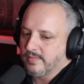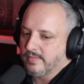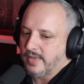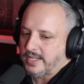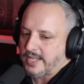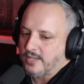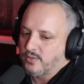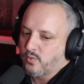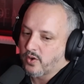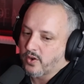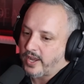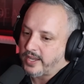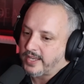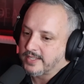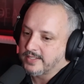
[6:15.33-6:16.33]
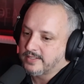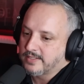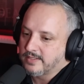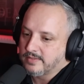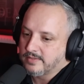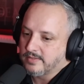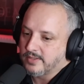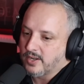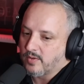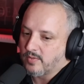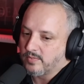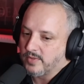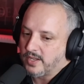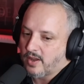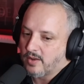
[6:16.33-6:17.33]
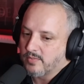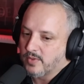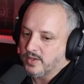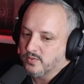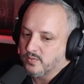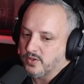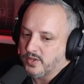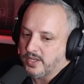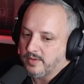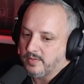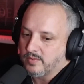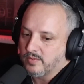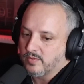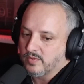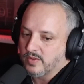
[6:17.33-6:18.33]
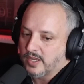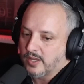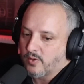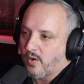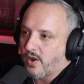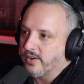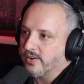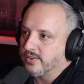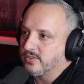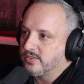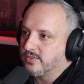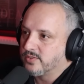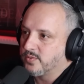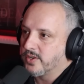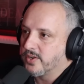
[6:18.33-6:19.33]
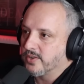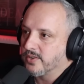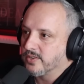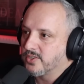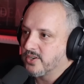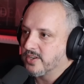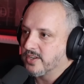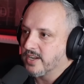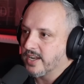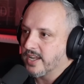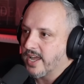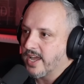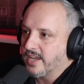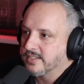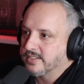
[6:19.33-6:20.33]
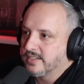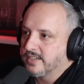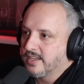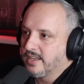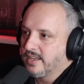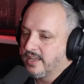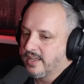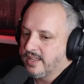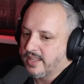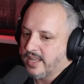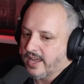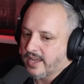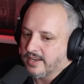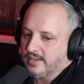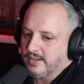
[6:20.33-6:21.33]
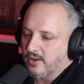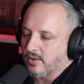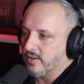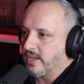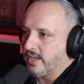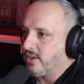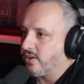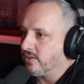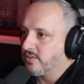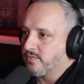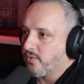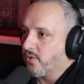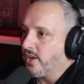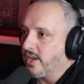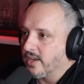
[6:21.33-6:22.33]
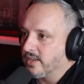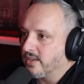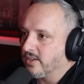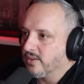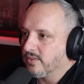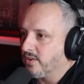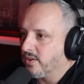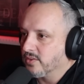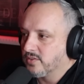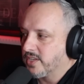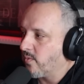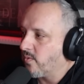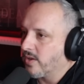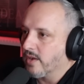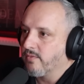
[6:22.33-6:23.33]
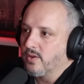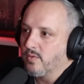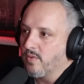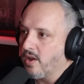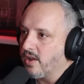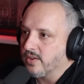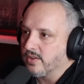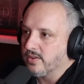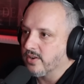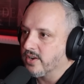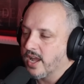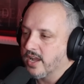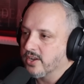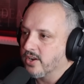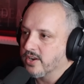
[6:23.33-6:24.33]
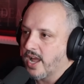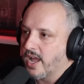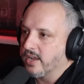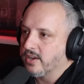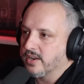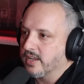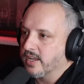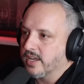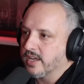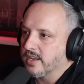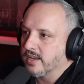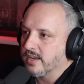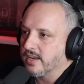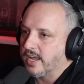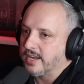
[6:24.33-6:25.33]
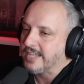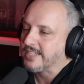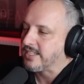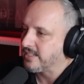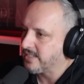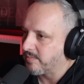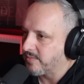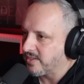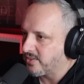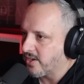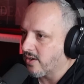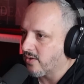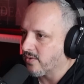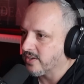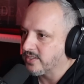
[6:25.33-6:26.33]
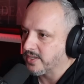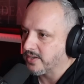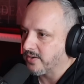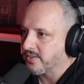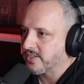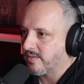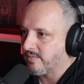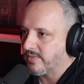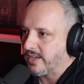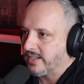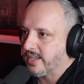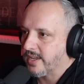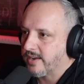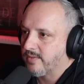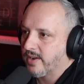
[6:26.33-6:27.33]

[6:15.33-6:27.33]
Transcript: that's where I guess Elon Musk, when he acquired Twitter and turned it into X, that hey, here it's free. You say whatever you want. You're not going to get, unless it's something terroristic or something like that. Right?